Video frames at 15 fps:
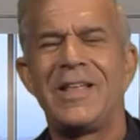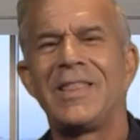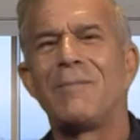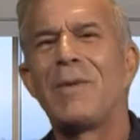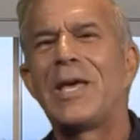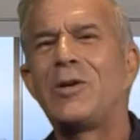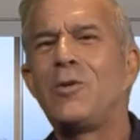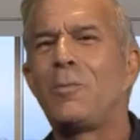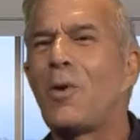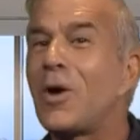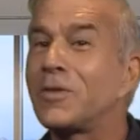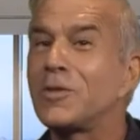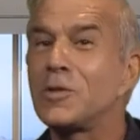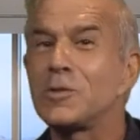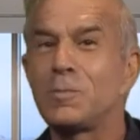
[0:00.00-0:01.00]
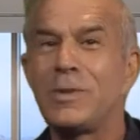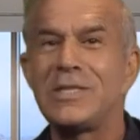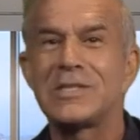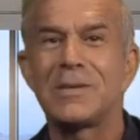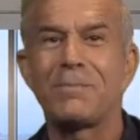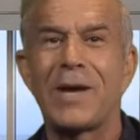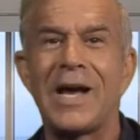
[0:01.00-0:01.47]
The man who bought those
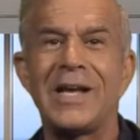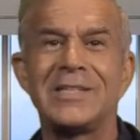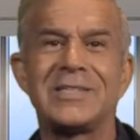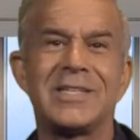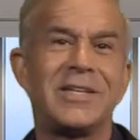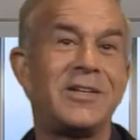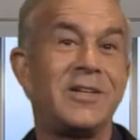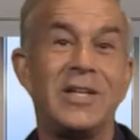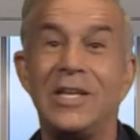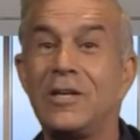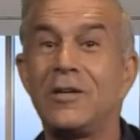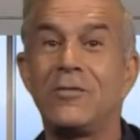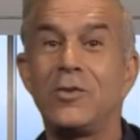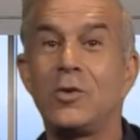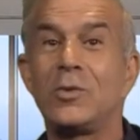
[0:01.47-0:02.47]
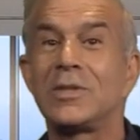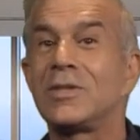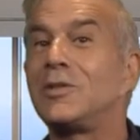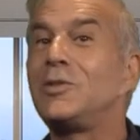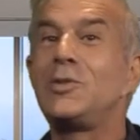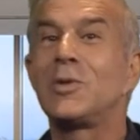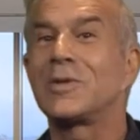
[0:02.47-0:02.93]
pizza pies did an interview with
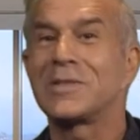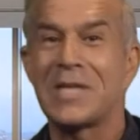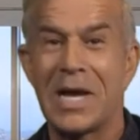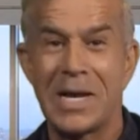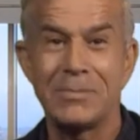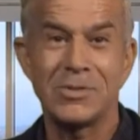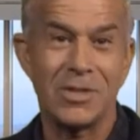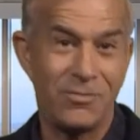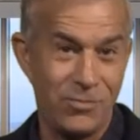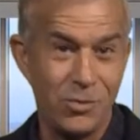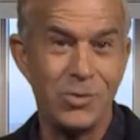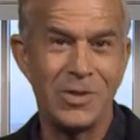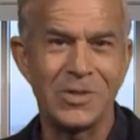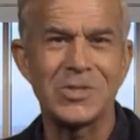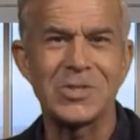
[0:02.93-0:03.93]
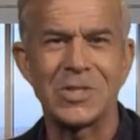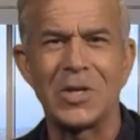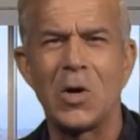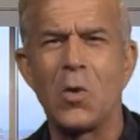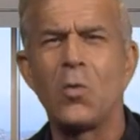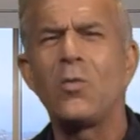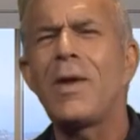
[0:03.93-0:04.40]
the New York Times a few years
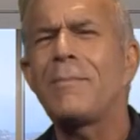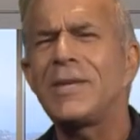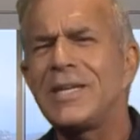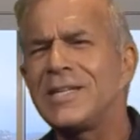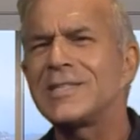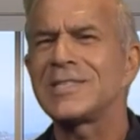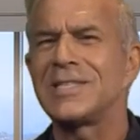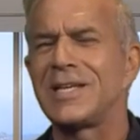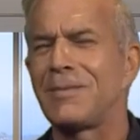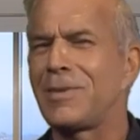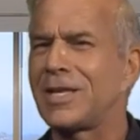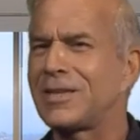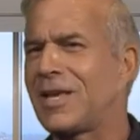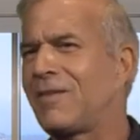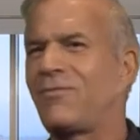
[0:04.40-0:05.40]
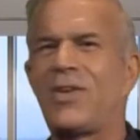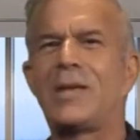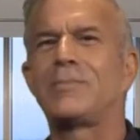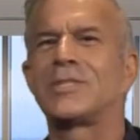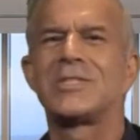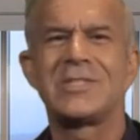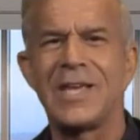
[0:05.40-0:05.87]
ago, reminiscing about that
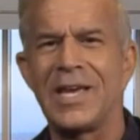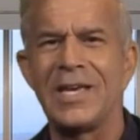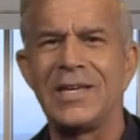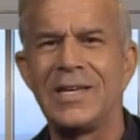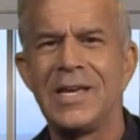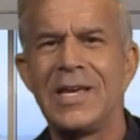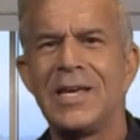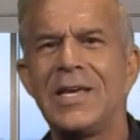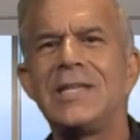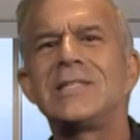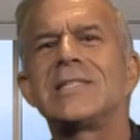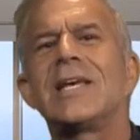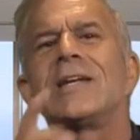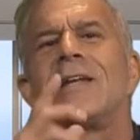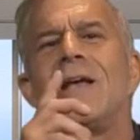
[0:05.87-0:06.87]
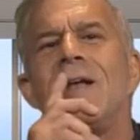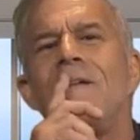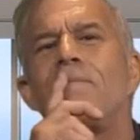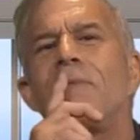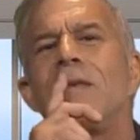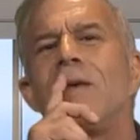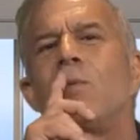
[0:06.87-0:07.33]
famous day. He said,
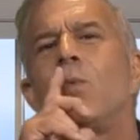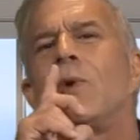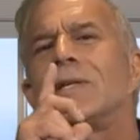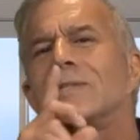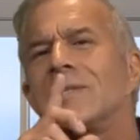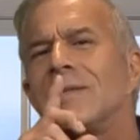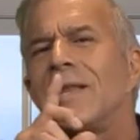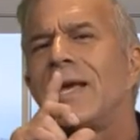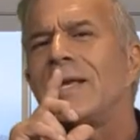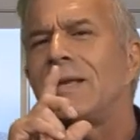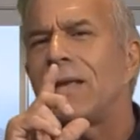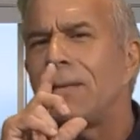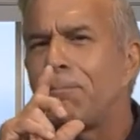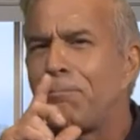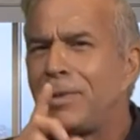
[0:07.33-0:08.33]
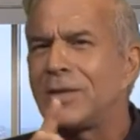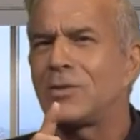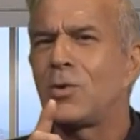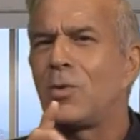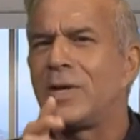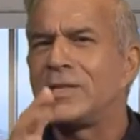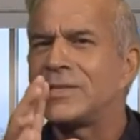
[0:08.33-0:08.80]
"It wasn't like
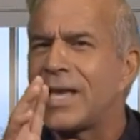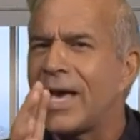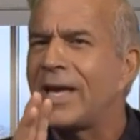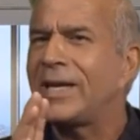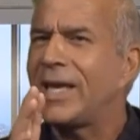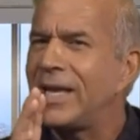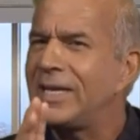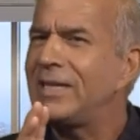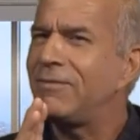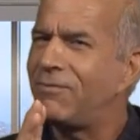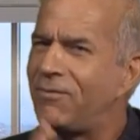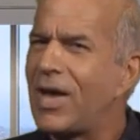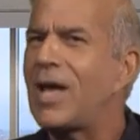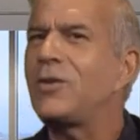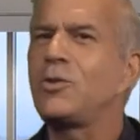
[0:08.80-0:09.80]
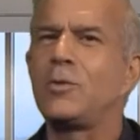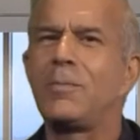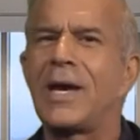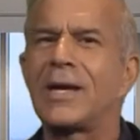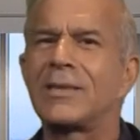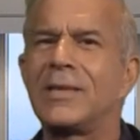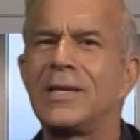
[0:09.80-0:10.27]
Bitcoins had any value
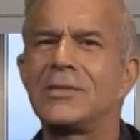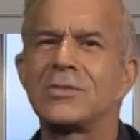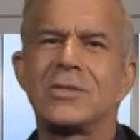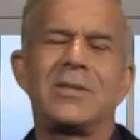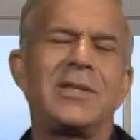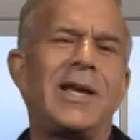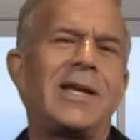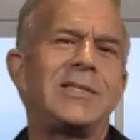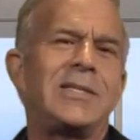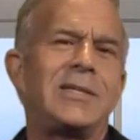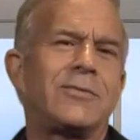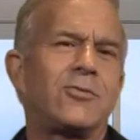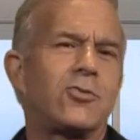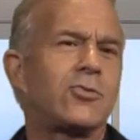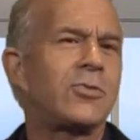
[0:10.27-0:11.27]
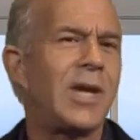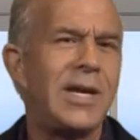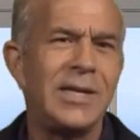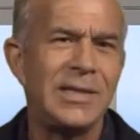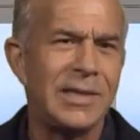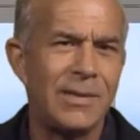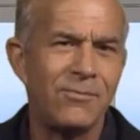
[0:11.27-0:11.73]
back then, so the idea of
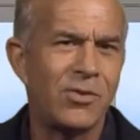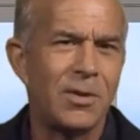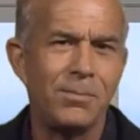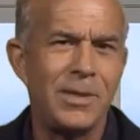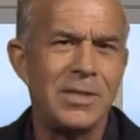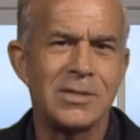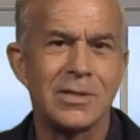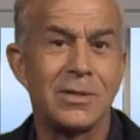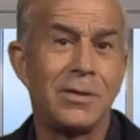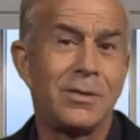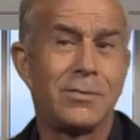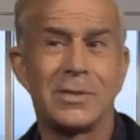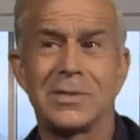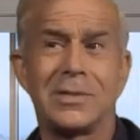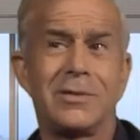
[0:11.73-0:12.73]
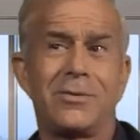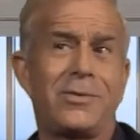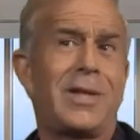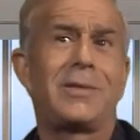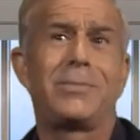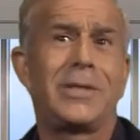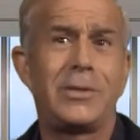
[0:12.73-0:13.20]
trading them for a pizza was
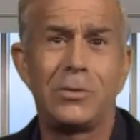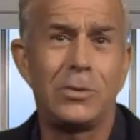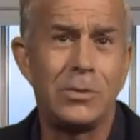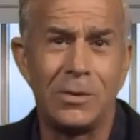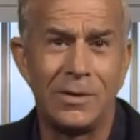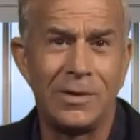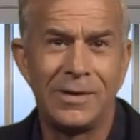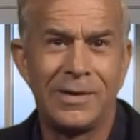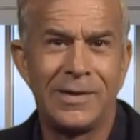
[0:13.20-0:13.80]
incredibly cool."